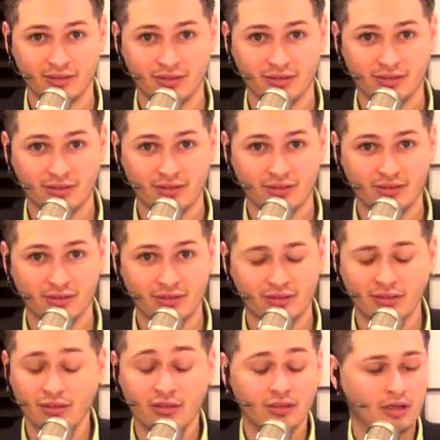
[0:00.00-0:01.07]

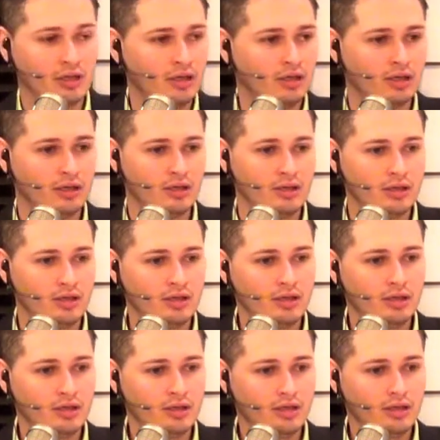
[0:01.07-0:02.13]

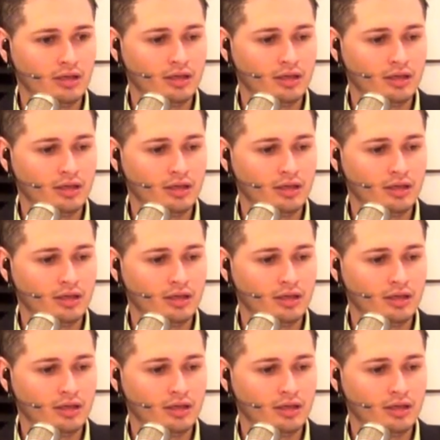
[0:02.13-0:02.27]
No one is speaking in this clip.